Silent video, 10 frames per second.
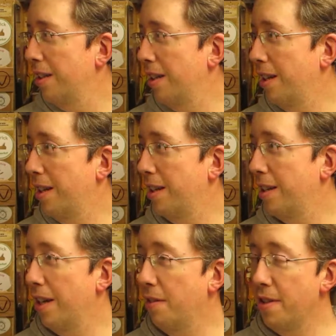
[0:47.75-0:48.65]

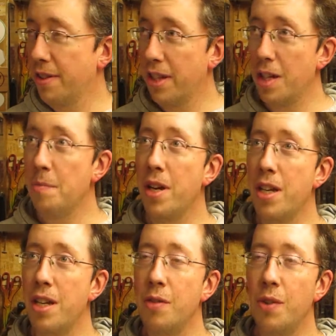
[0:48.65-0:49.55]
I have this idea in
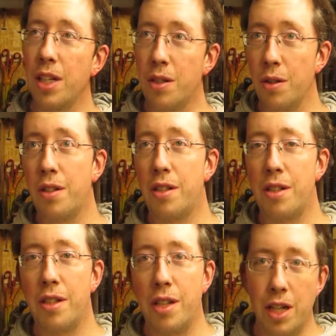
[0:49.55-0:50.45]
mind: if I could
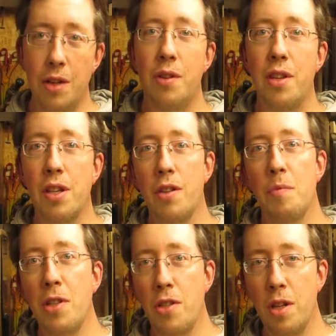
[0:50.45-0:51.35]
take everything out
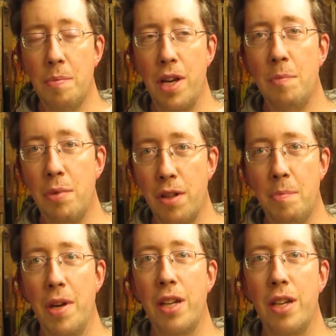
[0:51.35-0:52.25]
of my shop and put
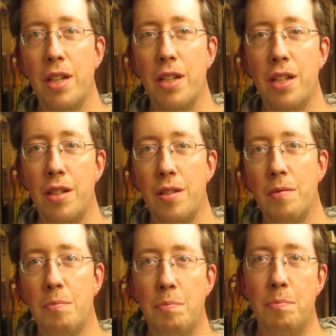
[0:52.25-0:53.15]
it back in a
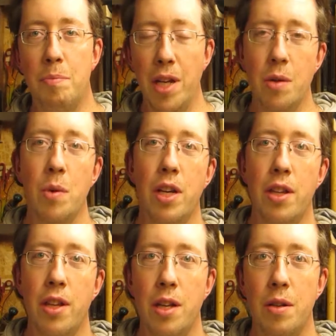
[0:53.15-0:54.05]
better way,
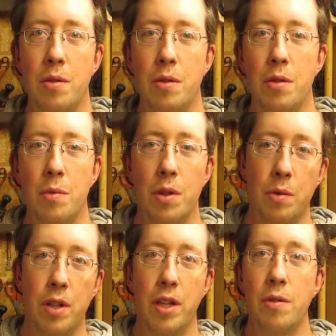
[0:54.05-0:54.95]
then what
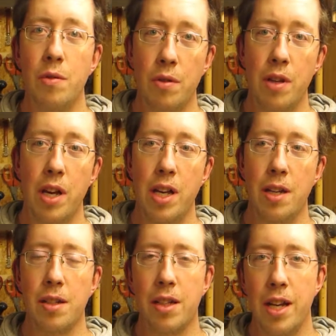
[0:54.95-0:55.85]
would I do?
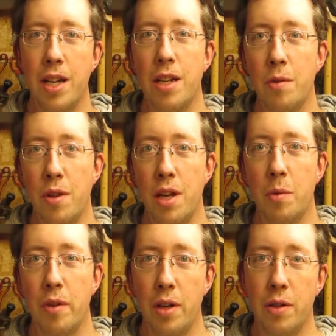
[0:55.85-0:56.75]
And can I do
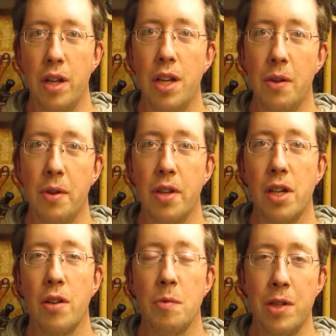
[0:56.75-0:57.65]
that without taking everything
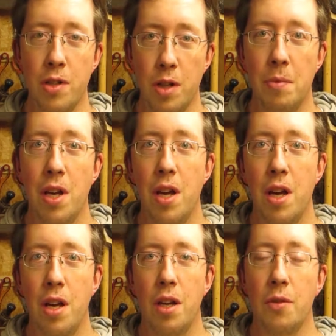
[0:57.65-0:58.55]
out of my shop?
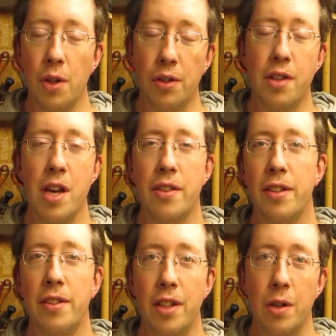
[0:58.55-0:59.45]
Of course, the answer
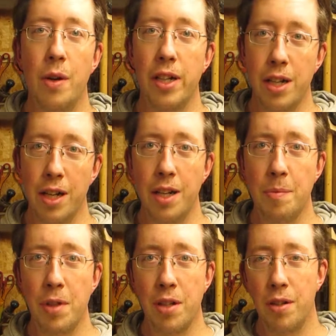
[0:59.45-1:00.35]
is no, I
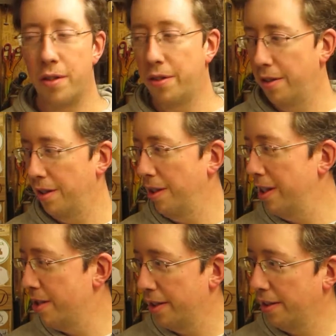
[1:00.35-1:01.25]
can't, because
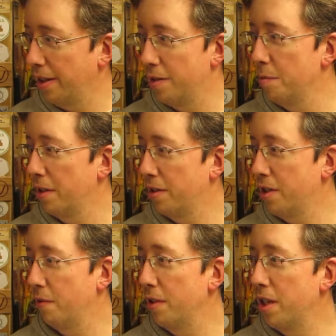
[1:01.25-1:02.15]
I just got too much
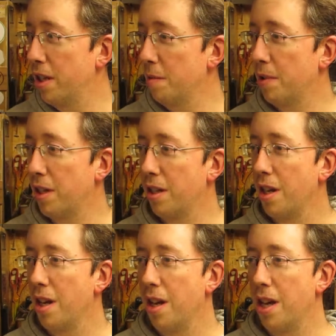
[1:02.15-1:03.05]
stuff in here, but
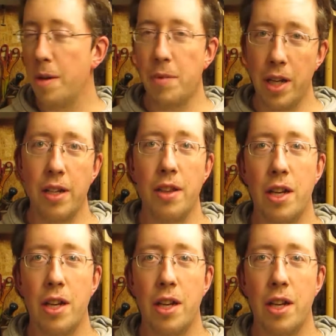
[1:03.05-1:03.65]
I'm getting